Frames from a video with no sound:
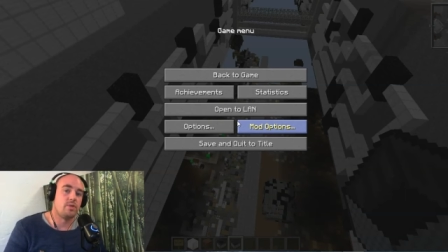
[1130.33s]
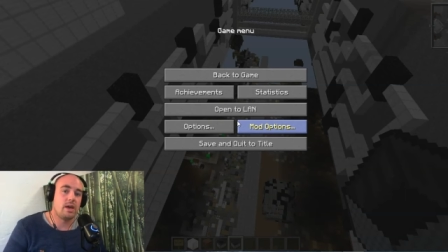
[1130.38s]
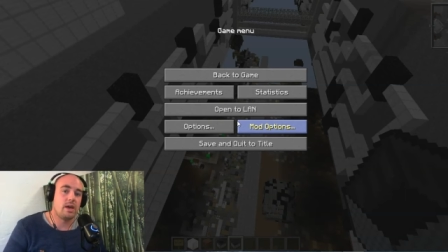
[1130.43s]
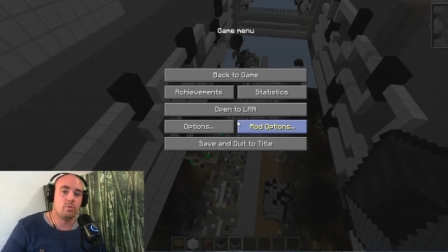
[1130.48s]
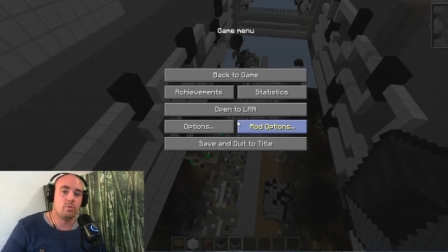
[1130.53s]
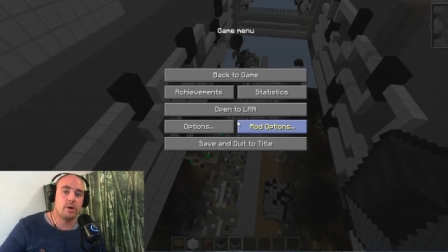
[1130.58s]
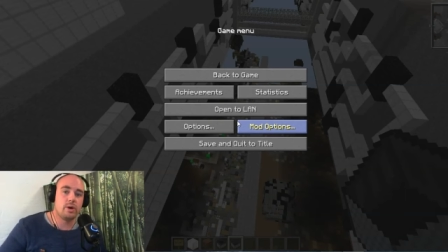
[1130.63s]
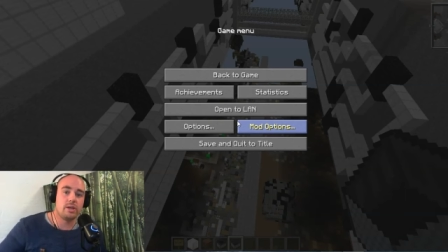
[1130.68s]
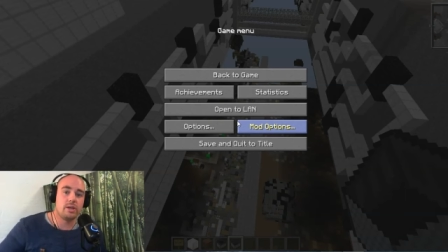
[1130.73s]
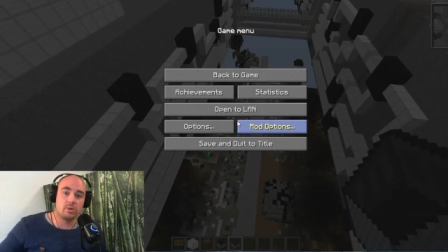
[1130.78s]

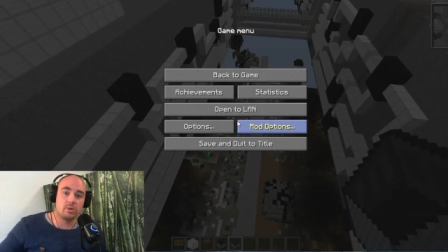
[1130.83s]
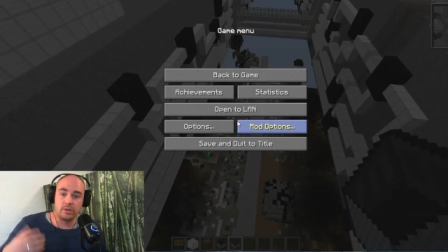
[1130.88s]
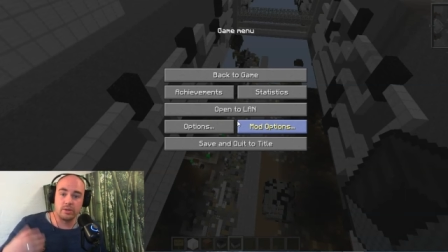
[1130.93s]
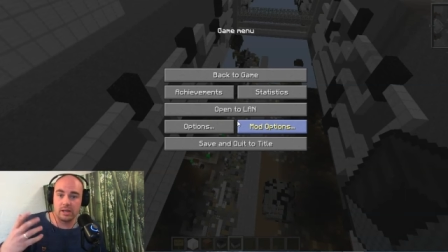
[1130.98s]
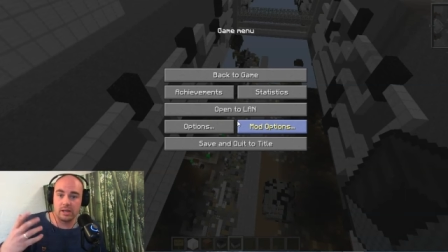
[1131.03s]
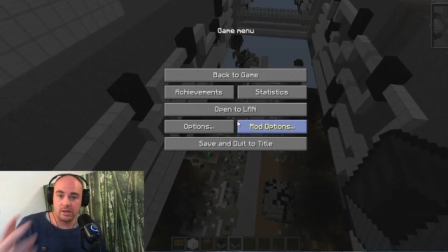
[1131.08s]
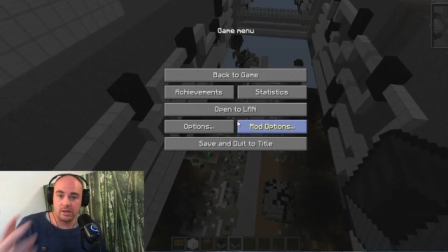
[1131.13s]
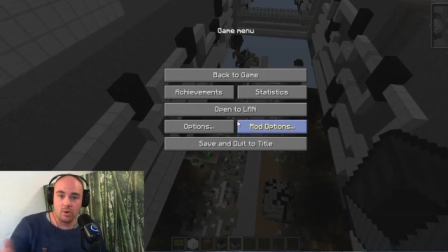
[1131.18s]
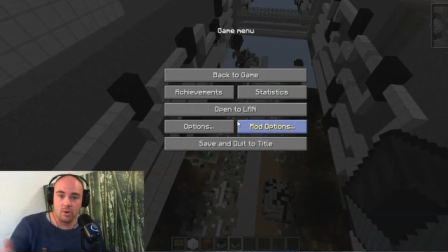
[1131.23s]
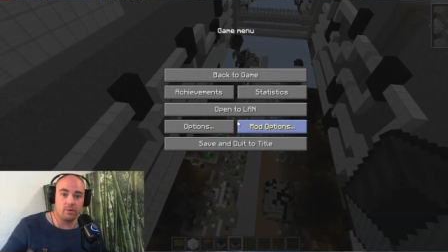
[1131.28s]
That way you'll
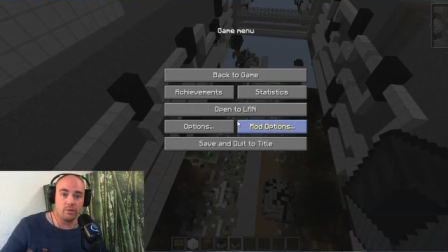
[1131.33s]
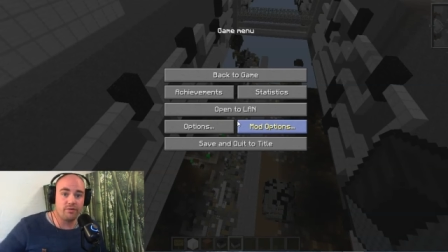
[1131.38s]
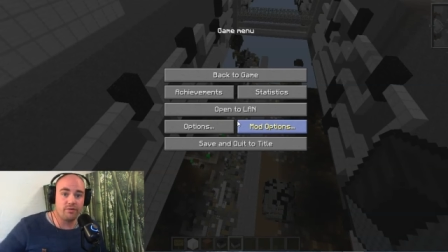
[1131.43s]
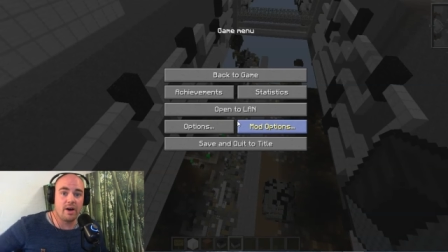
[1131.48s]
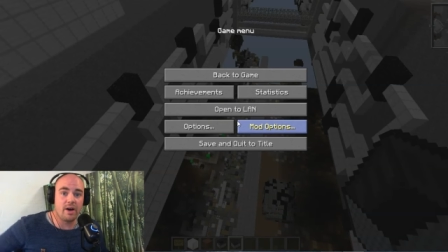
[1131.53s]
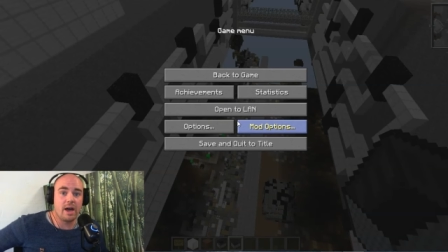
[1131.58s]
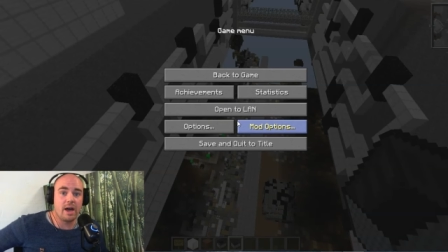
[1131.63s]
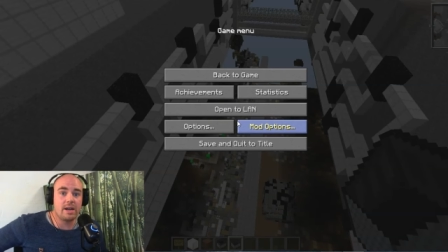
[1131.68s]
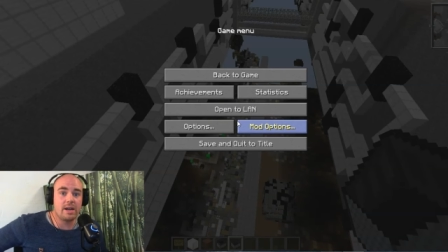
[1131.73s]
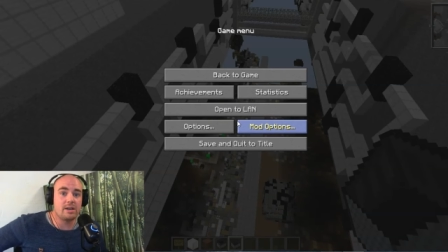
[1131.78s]
get
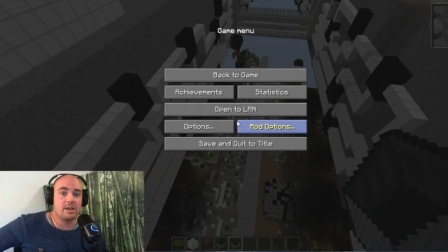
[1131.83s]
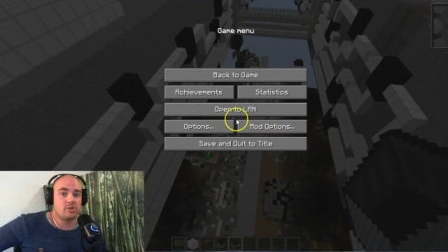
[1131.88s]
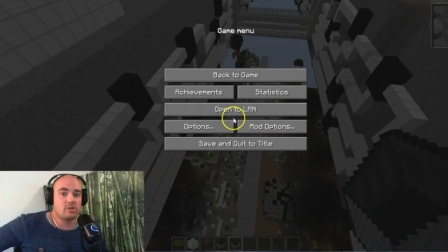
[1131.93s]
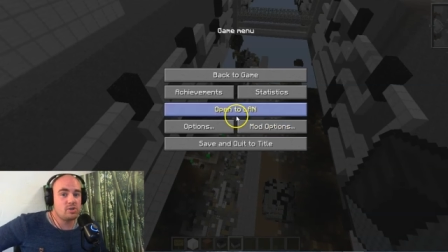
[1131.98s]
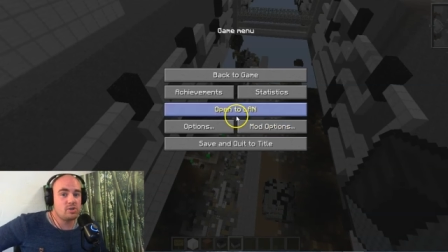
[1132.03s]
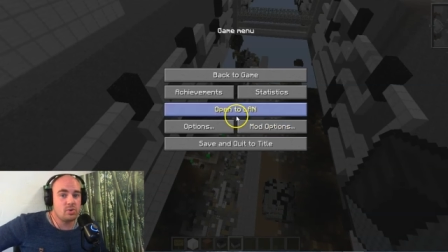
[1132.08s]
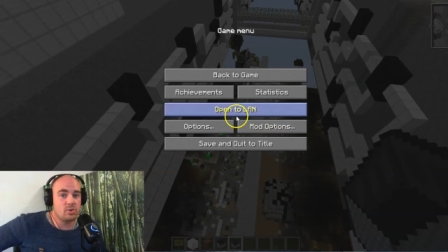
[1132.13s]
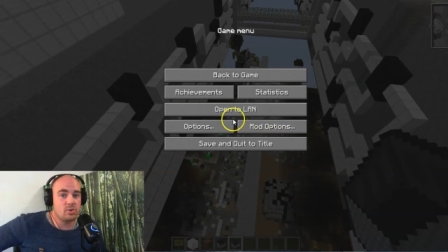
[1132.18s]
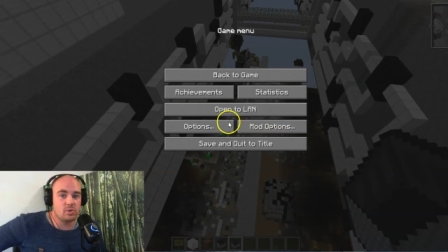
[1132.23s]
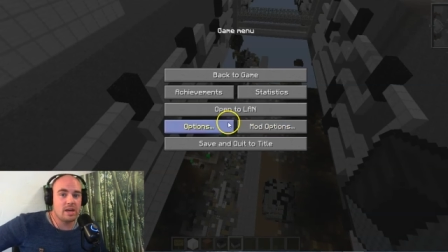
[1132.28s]
notified as
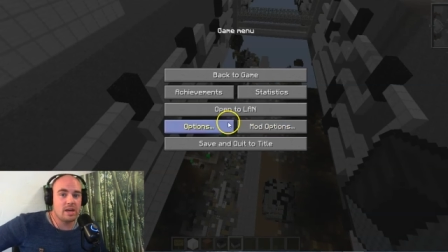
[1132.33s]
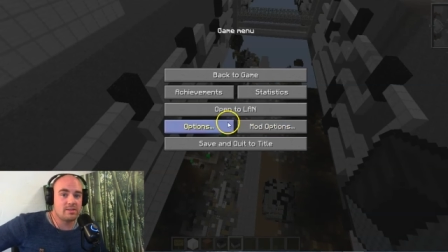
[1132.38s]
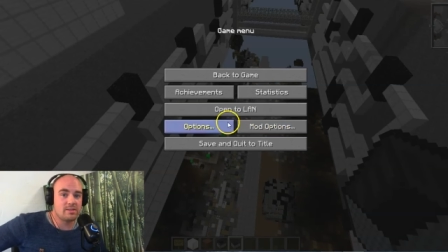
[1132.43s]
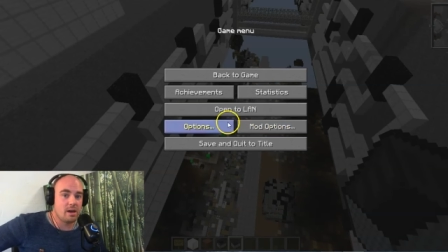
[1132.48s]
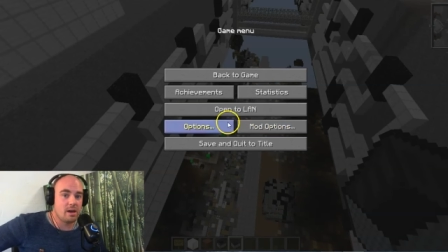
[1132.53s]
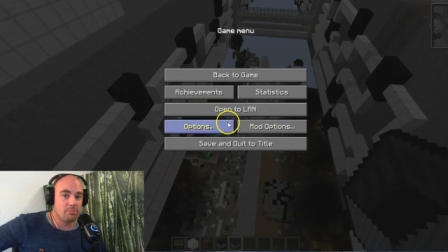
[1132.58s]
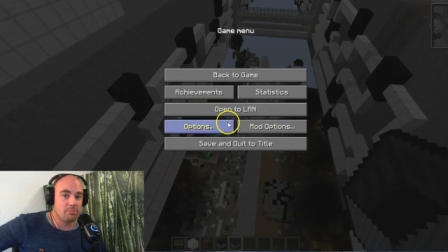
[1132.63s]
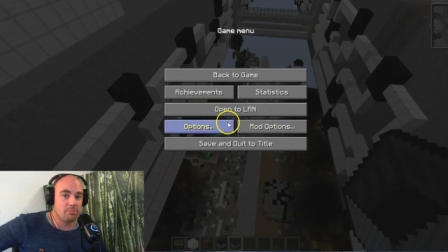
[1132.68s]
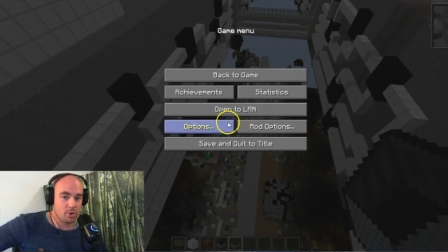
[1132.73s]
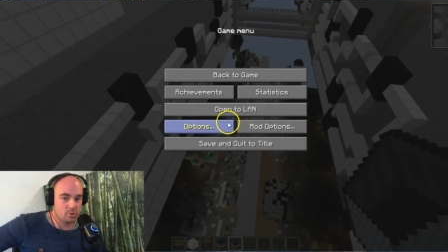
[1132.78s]
soon as
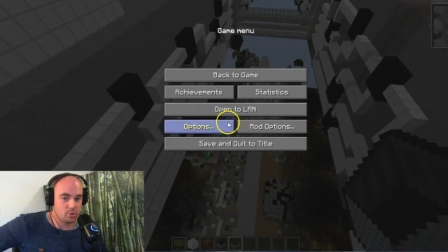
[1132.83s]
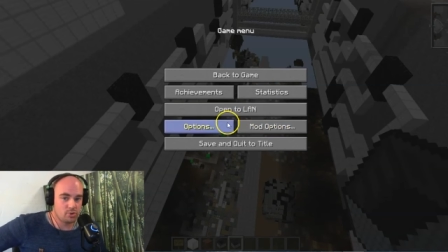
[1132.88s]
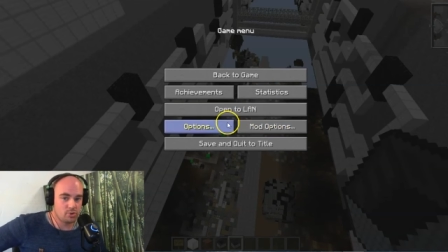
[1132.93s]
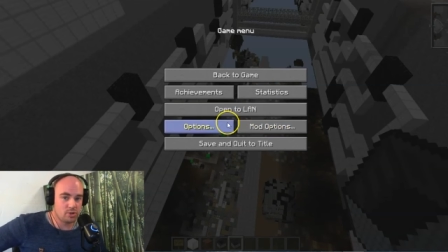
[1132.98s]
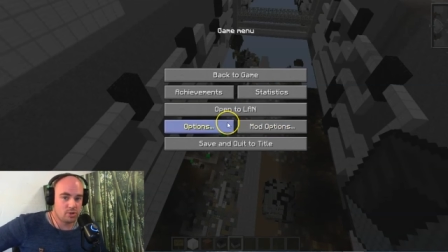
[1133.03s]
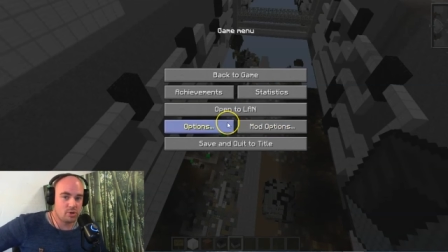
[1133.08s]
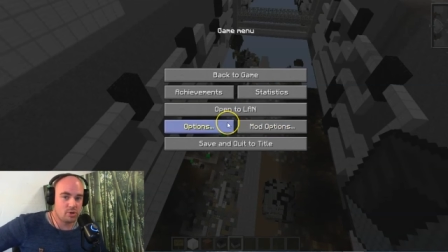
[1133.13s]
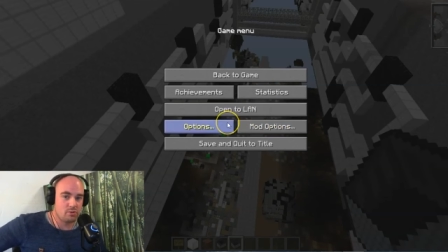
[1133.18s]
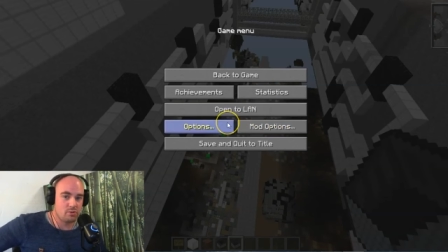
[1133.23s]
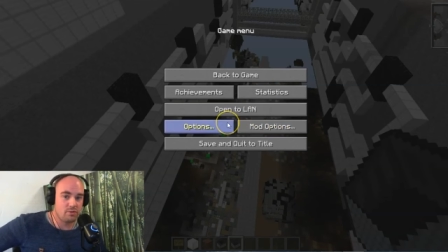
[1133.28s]
I
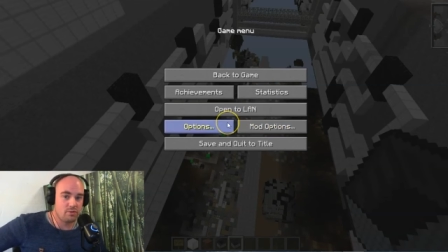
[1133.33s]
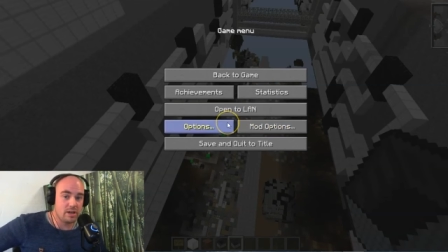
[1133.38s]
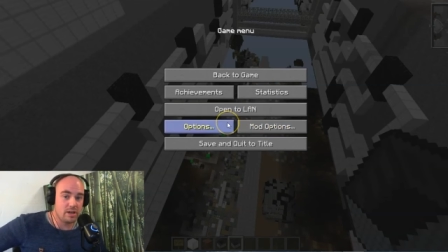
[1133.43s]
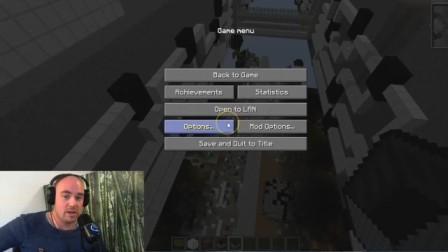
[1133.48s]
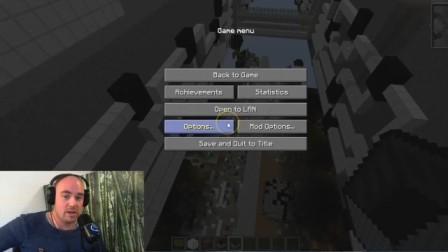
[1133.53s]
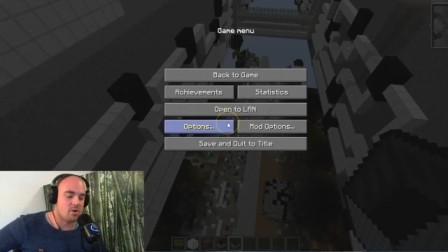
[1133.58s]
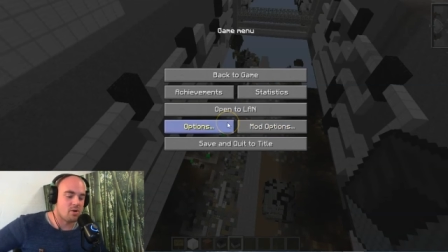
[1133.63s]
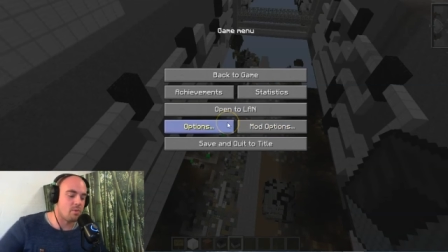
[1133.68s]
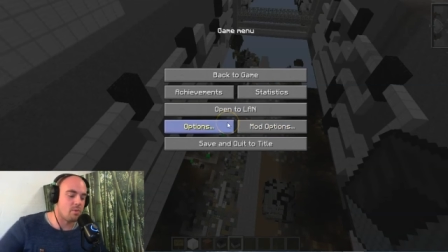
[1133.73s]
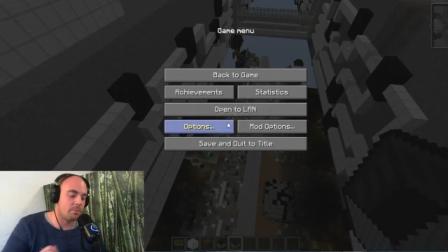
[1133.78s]
post a new
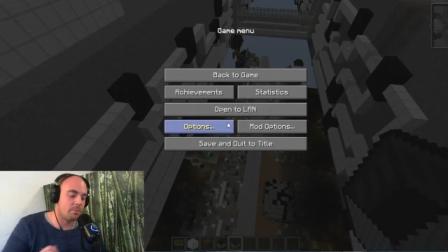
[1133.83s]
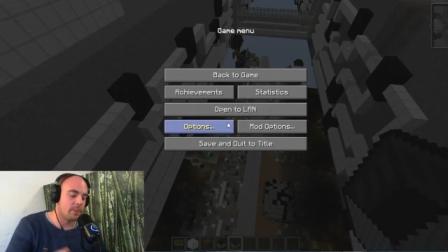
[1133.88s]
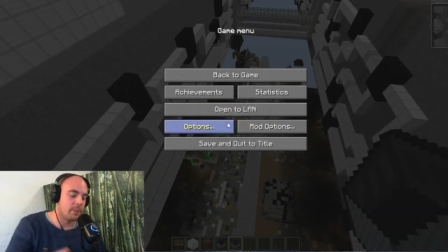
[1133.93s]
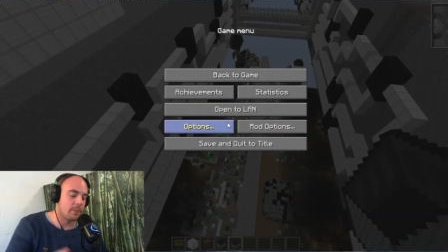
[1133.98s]
video.